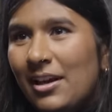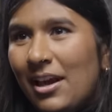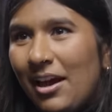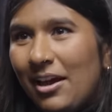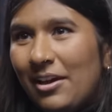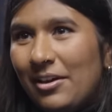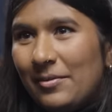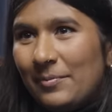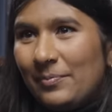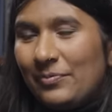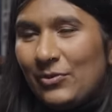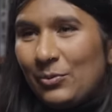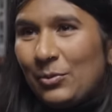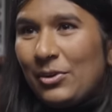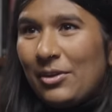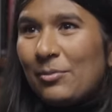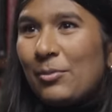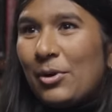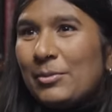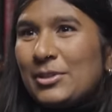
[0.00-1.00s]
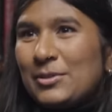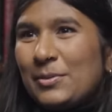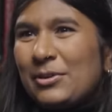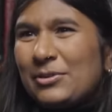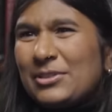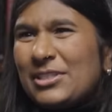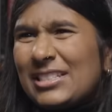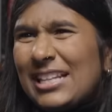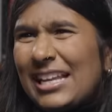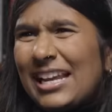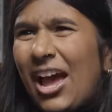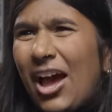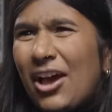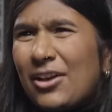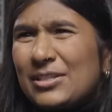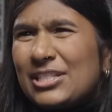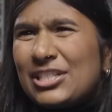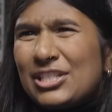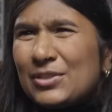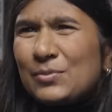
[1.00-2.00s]
Um, were there moments where you're just like,
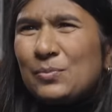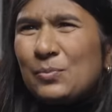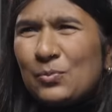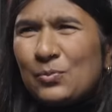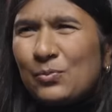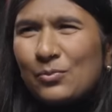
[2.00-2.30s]
I just